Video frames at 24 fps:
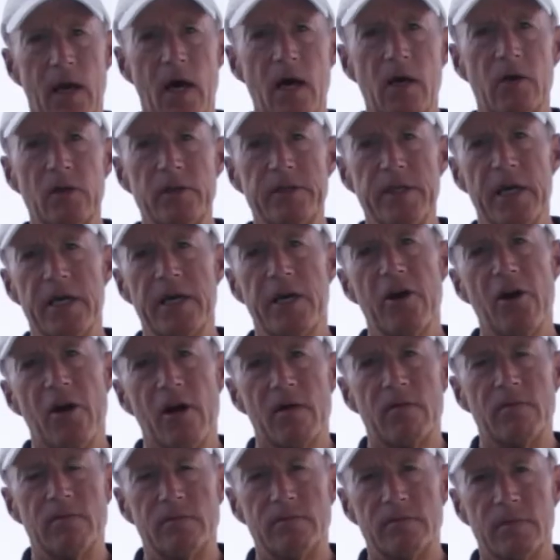Uncle Dick
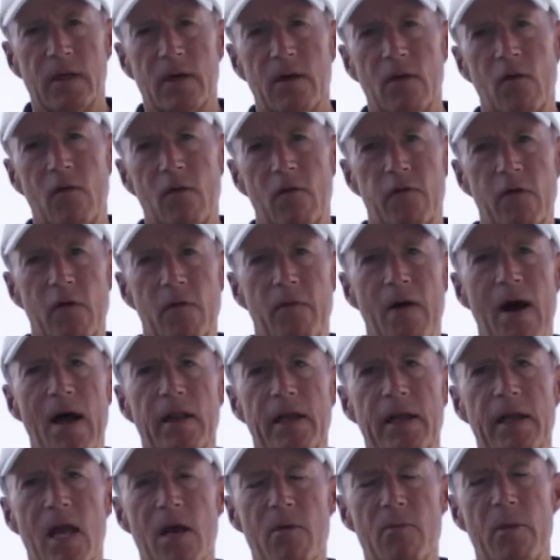here for
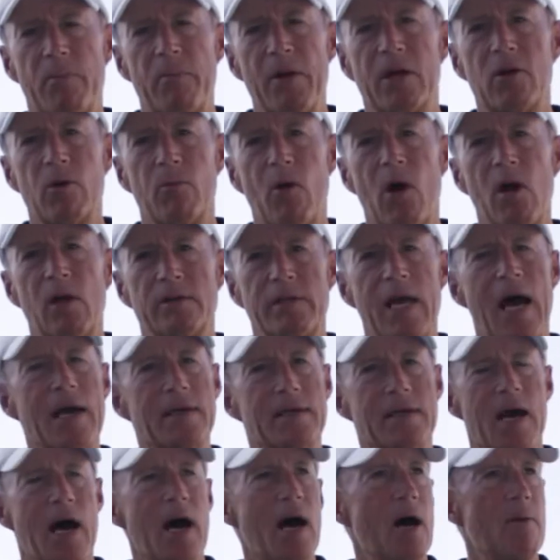
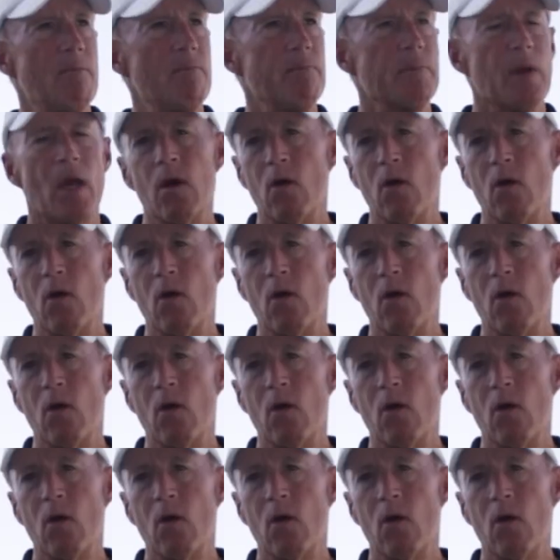VolleyllamaPickleball.com.